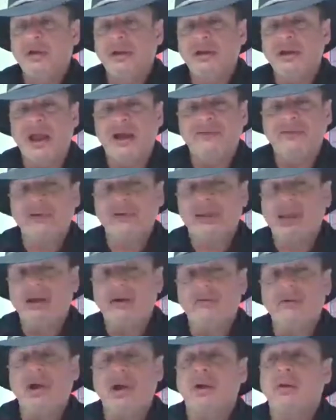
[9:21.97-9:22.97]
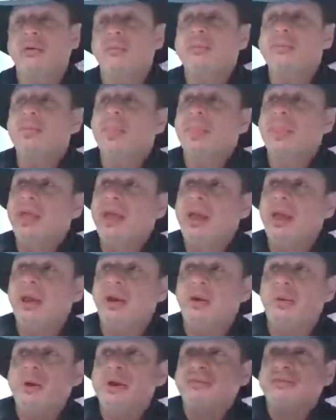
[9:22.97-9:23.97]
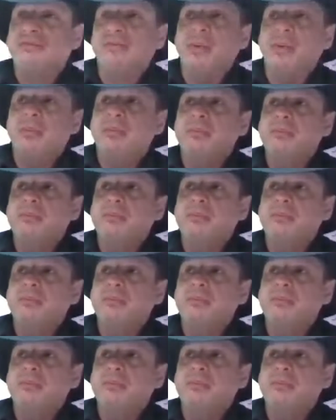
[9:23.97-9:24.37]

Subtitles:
Navigate around them and away from